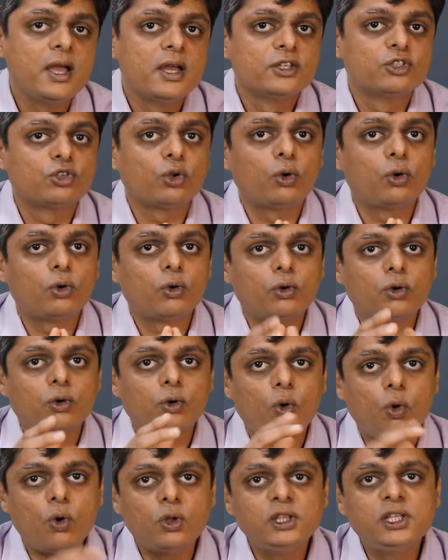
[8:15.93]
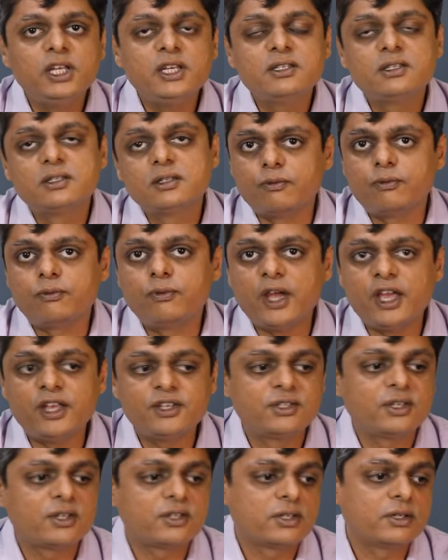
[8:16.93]
So all these
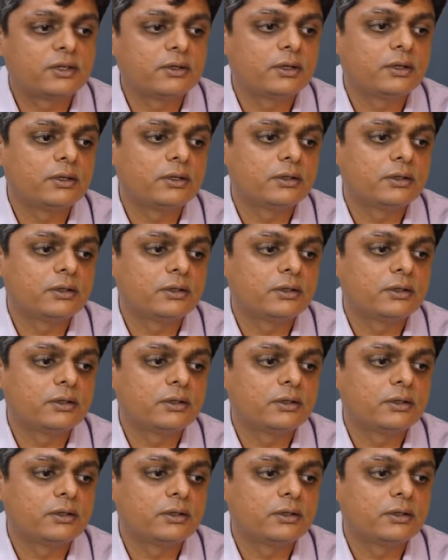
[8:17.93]
phases